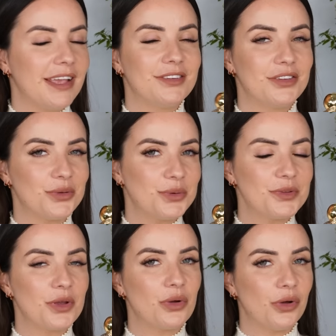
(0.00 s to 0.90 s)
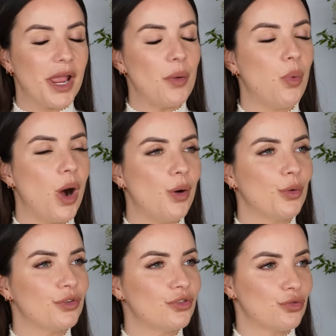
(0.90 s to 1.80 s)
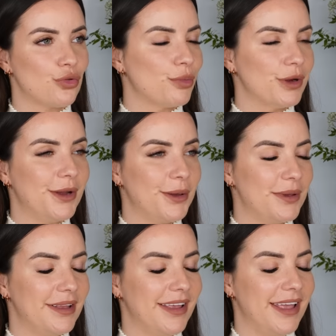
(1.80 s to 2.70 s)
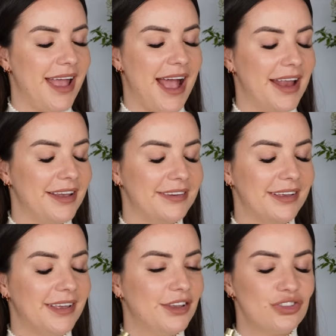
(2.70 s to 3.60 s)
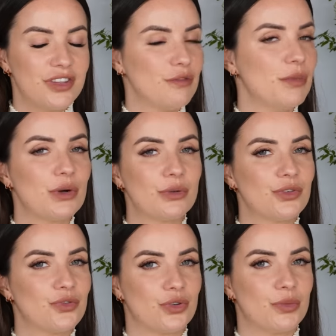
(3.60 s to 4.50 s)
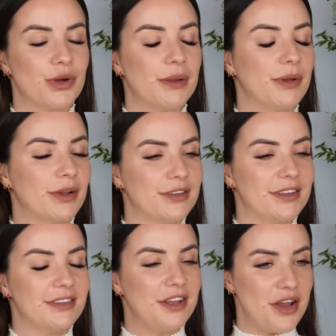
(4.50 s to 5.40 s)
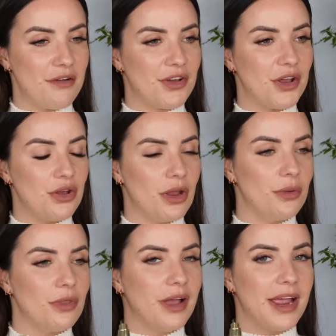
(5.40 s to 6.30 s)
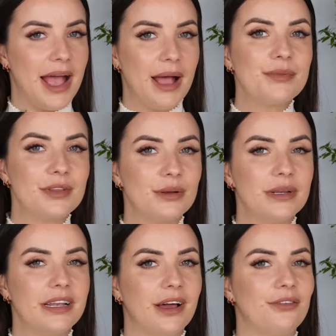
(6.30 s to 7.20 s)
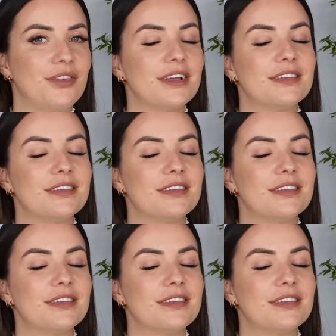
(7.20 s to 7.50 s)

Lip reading: is it's also got a wild strawberry note in here, and just give me all the strawberry because it's another note that I absolutely love,